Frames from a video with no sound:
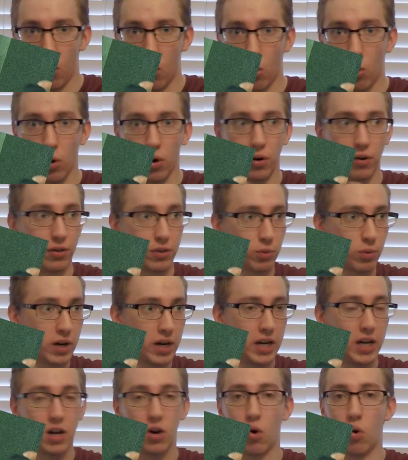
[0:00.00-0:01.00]
or
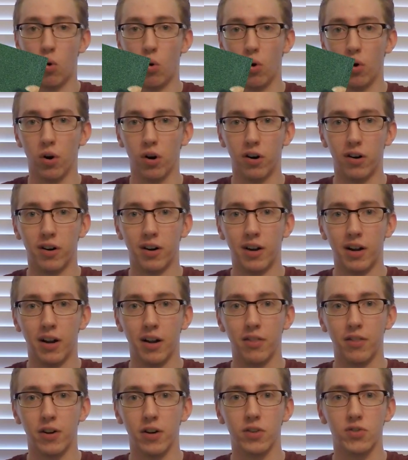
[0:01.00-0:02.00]
3, or
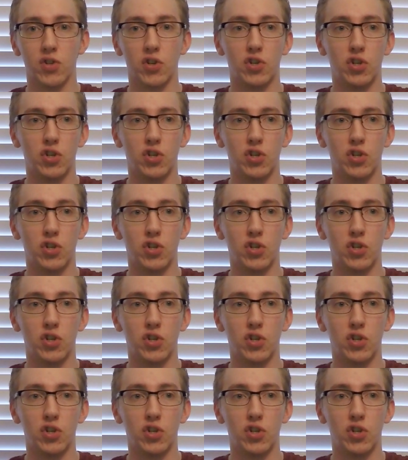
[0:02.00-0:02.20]
there's a